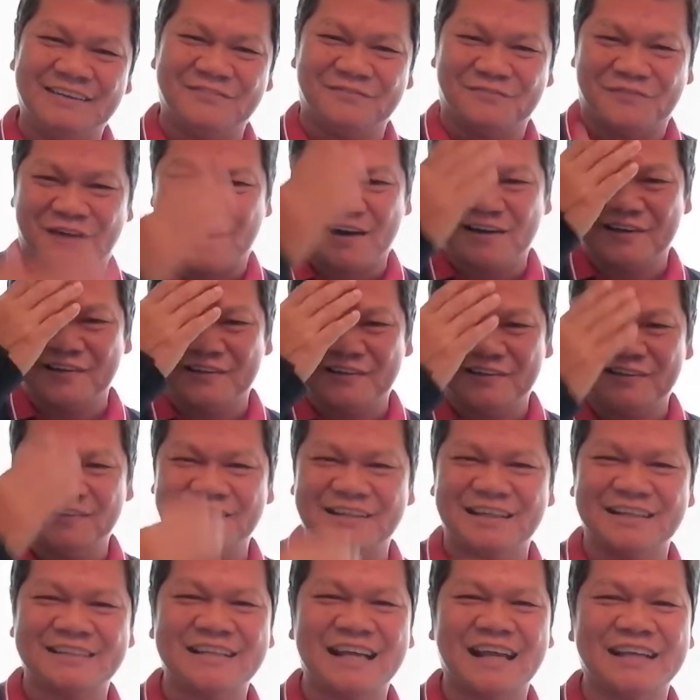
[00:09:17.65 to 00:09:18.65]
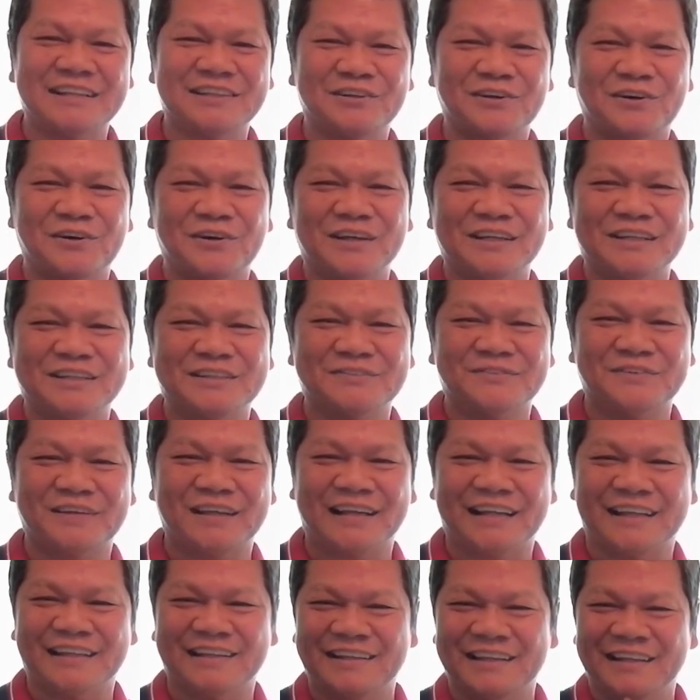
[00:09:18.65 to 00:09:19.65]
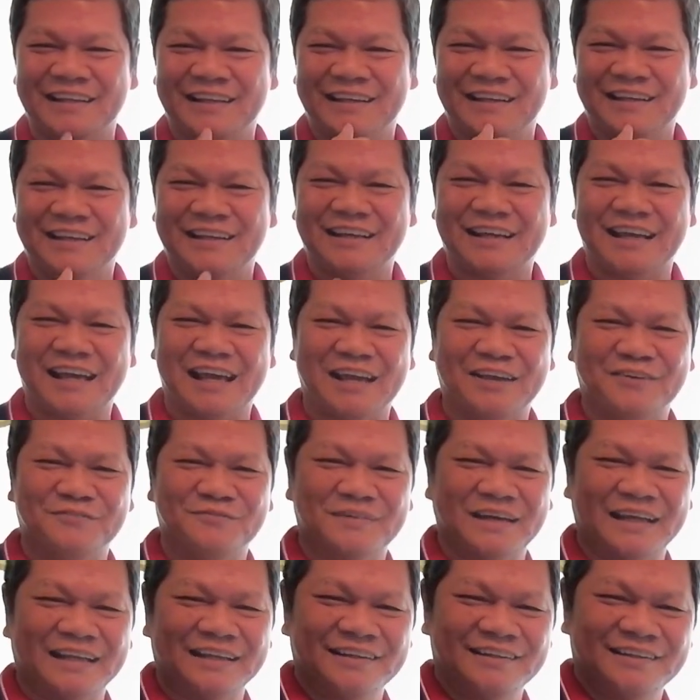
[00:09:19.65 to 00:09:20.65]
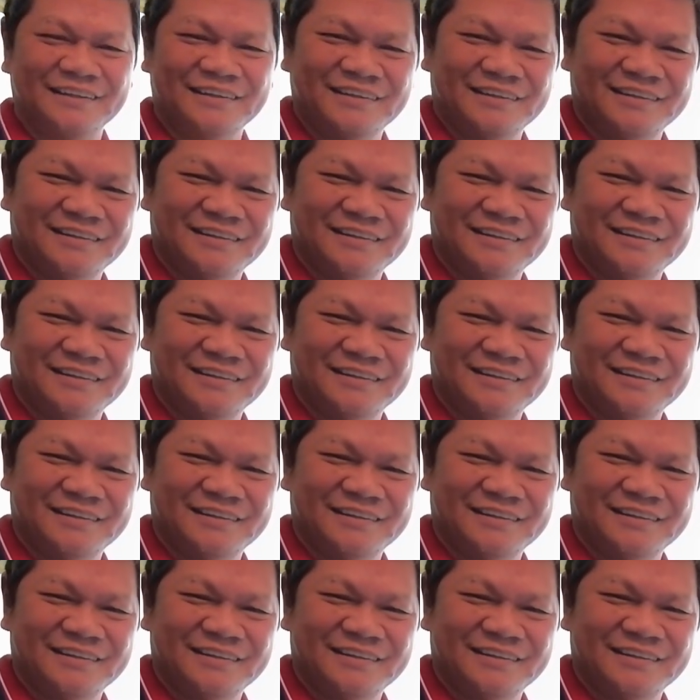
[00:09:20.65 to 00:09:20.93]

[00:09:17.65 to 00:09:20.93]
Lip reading: Father, the Son, the Holy Spirit. Amen. Mm-hmm.